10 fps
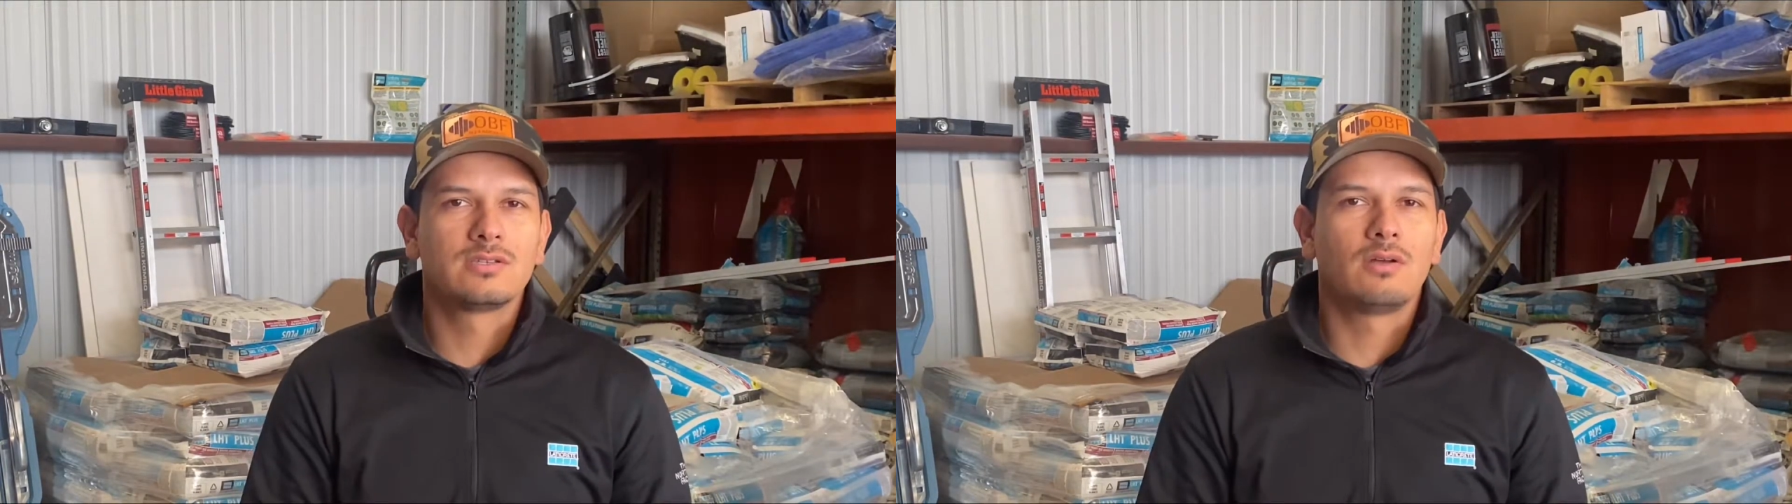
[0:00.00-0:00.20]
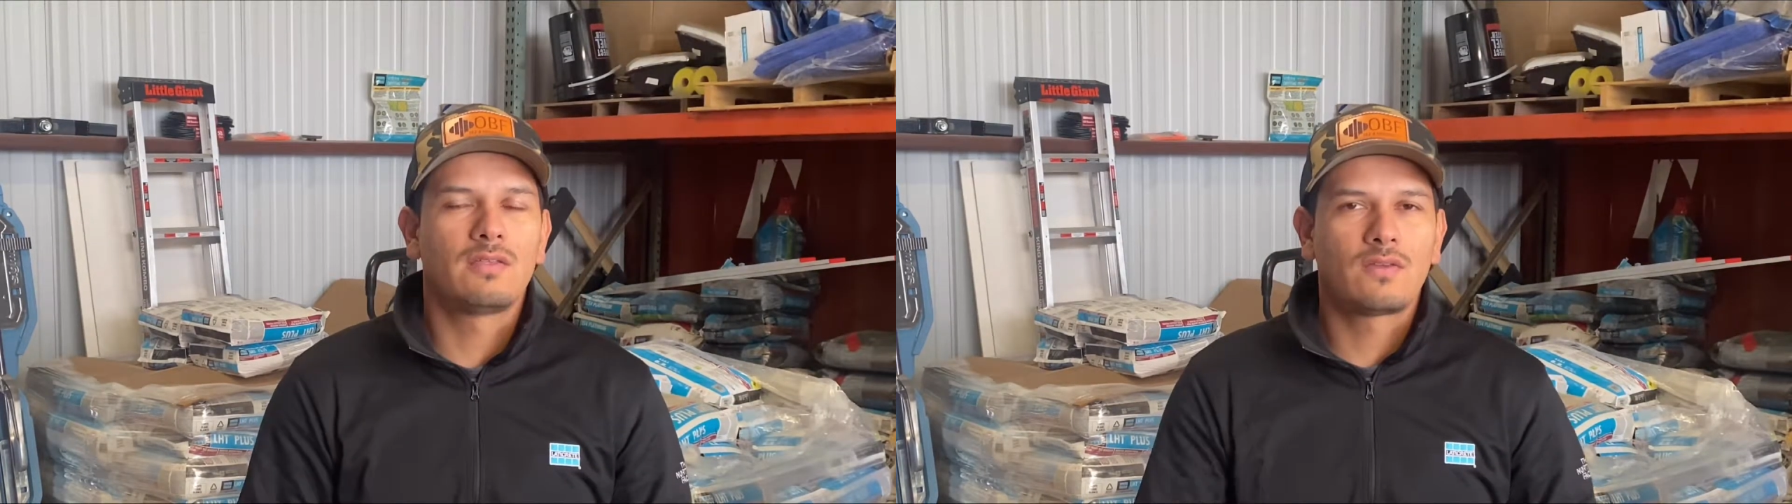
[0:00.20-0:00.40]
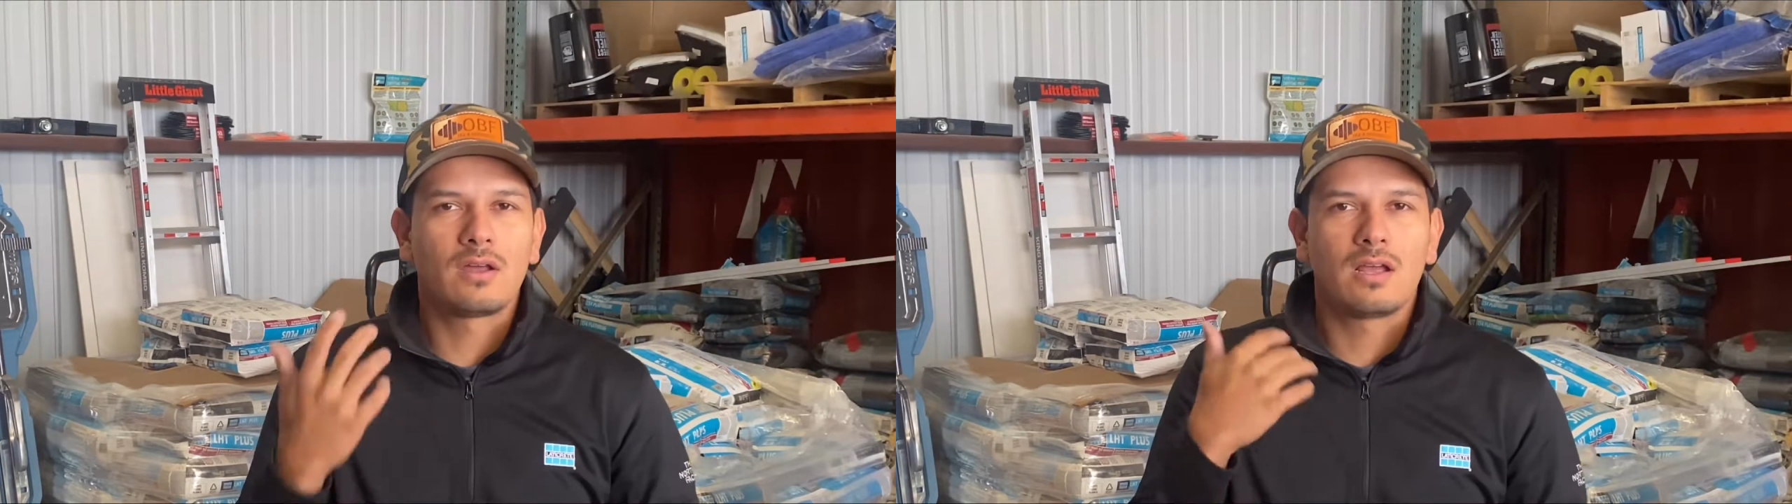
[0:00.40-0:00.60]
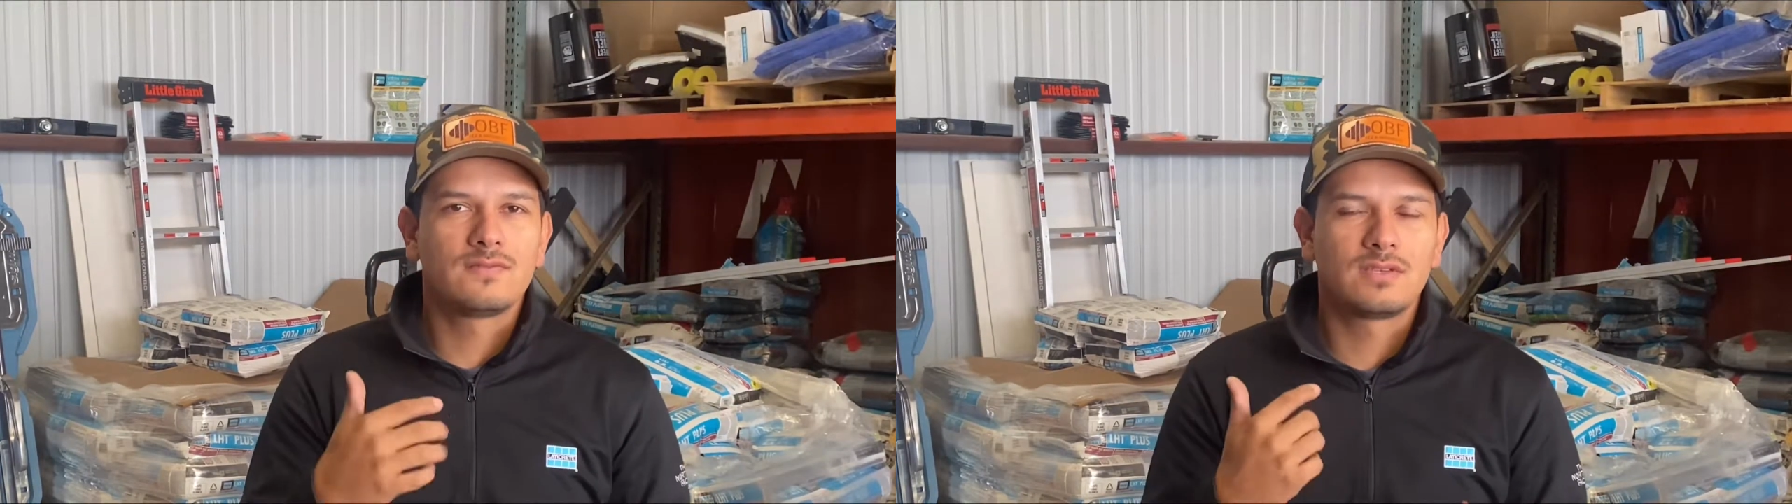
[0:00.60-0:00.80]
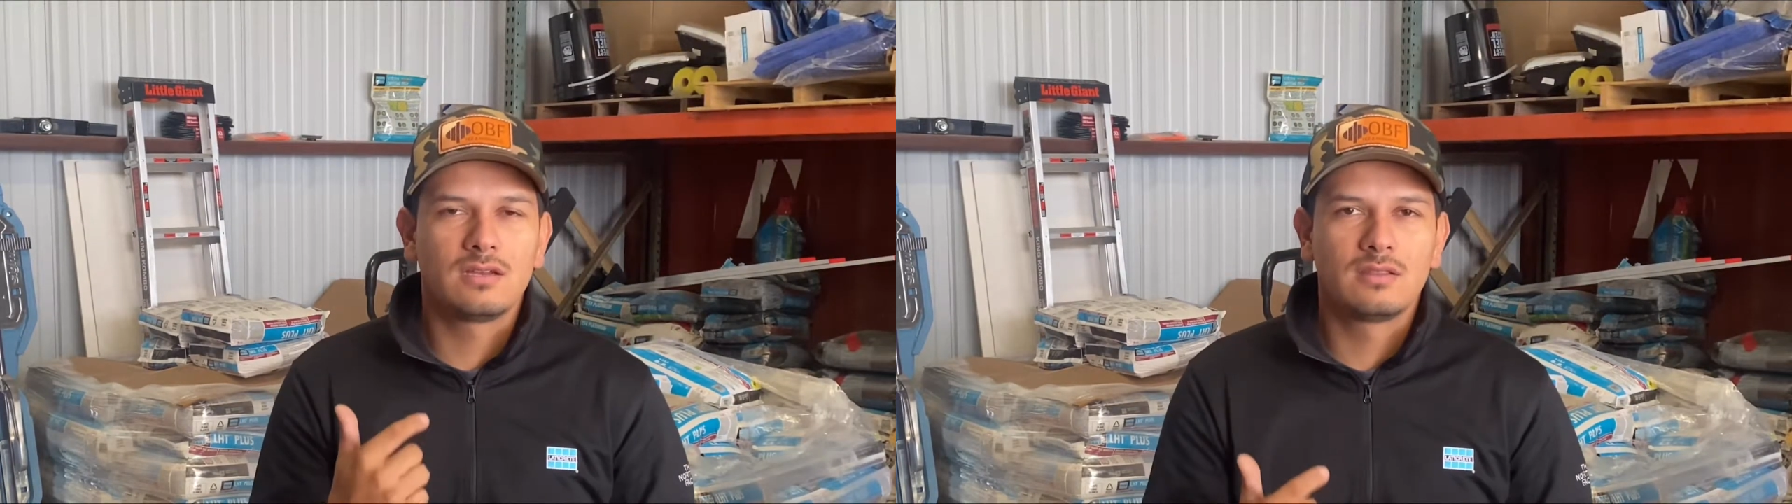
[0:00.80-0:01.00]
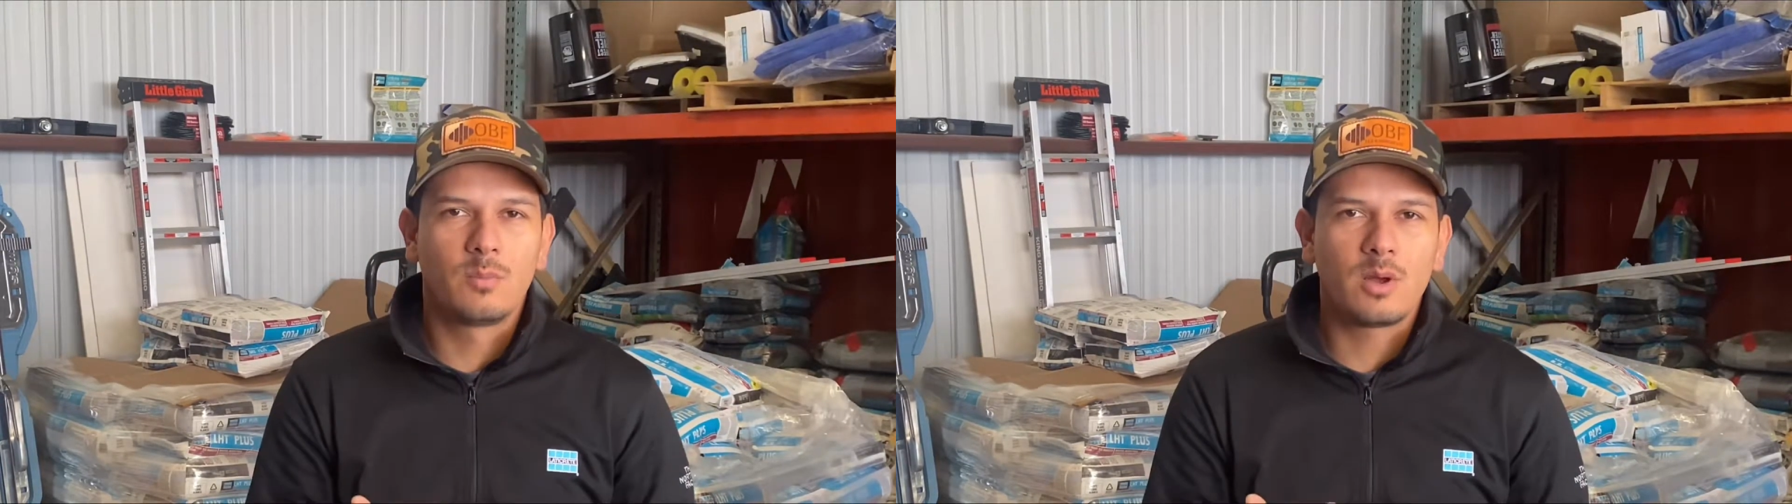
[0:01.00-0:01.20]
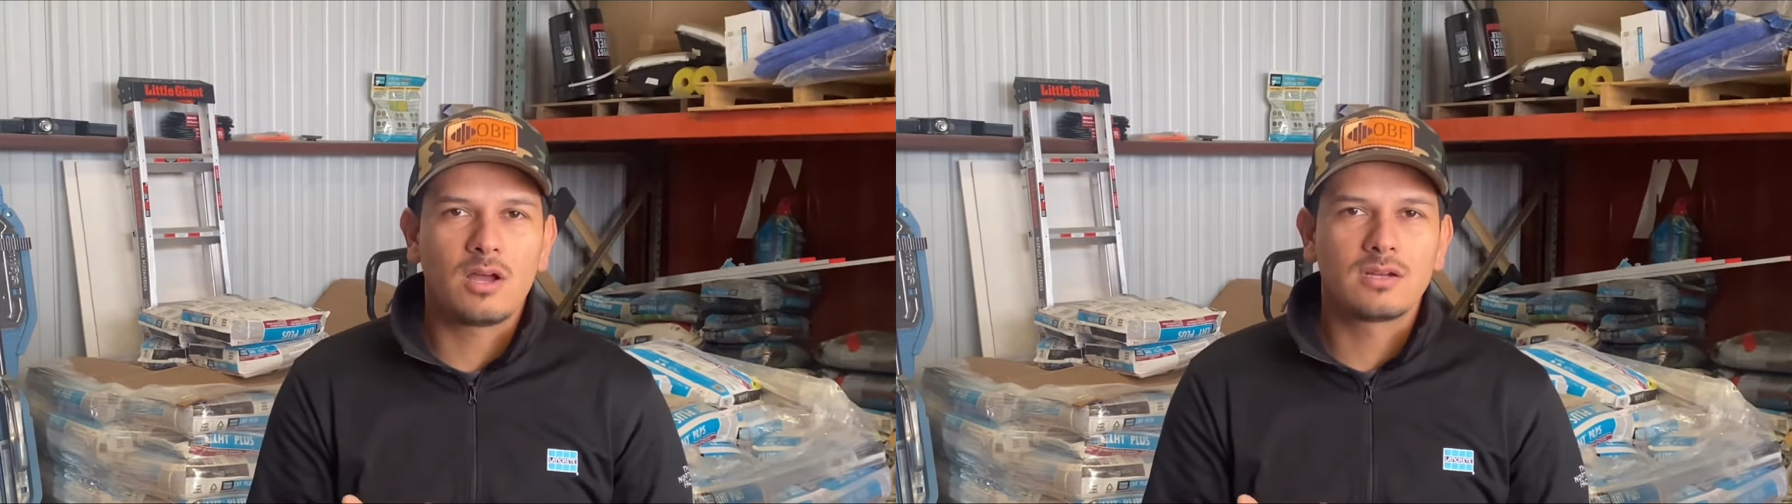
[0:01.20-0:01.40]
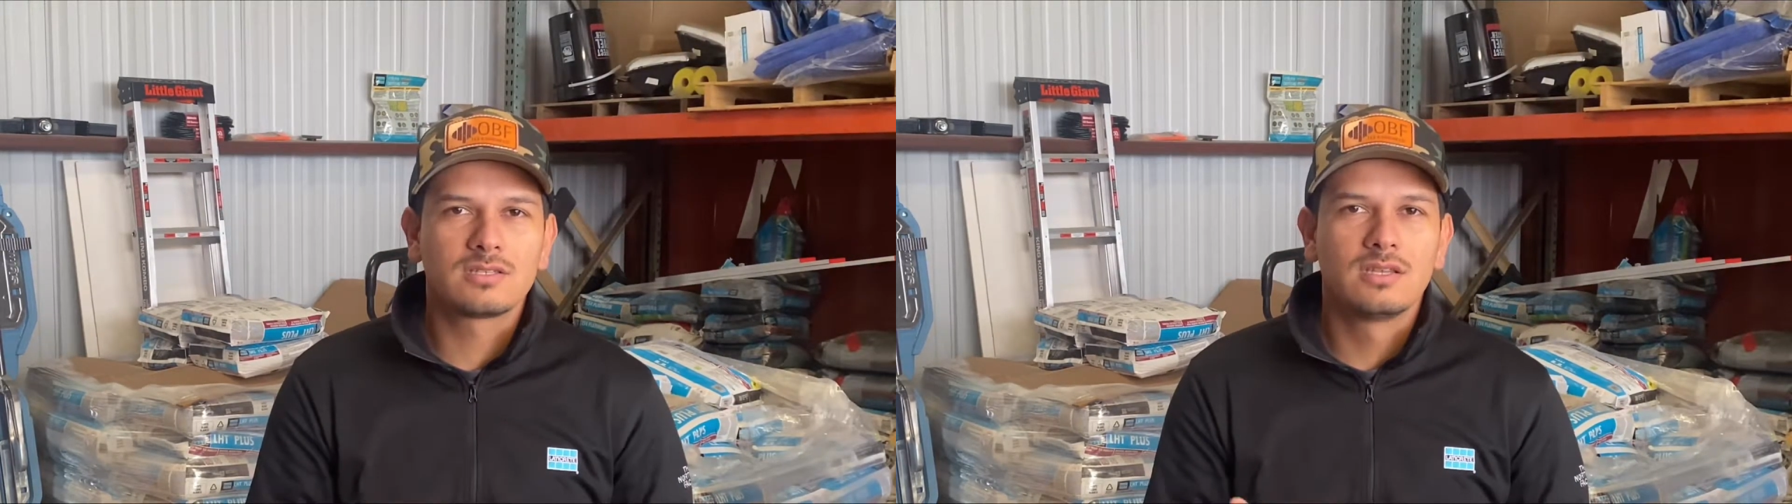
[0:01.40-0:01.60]
So I thought outside of the
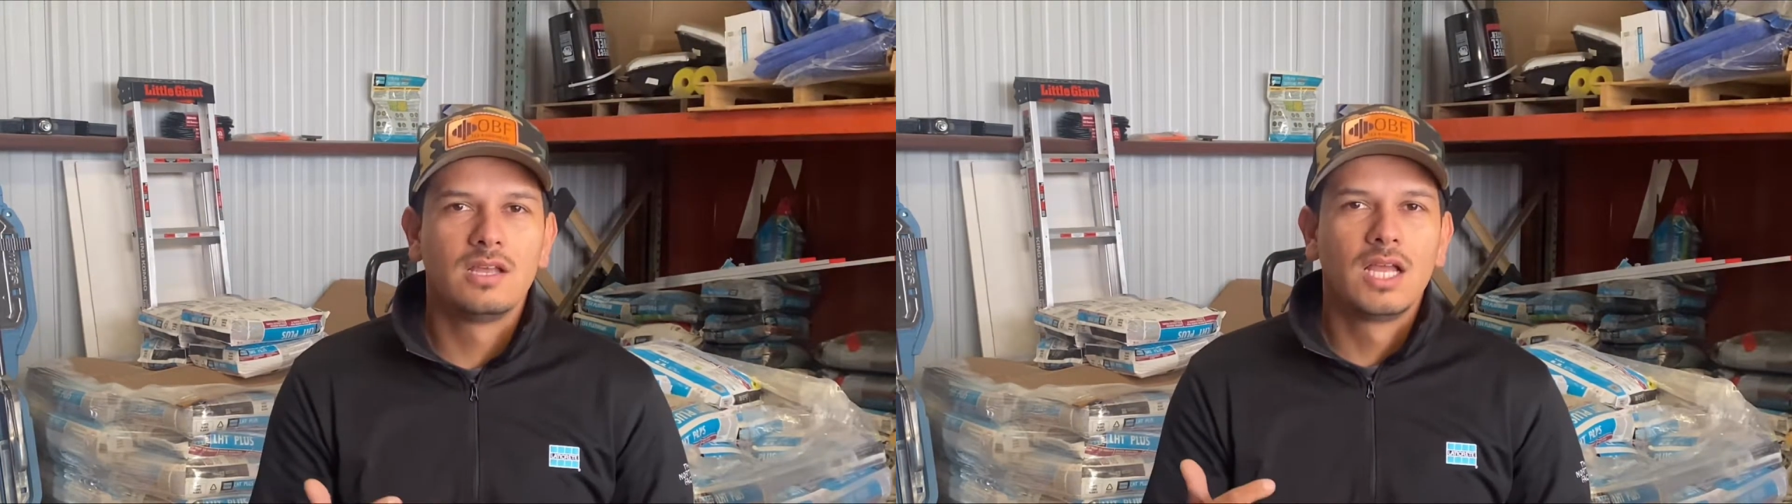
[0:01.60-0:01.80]
box.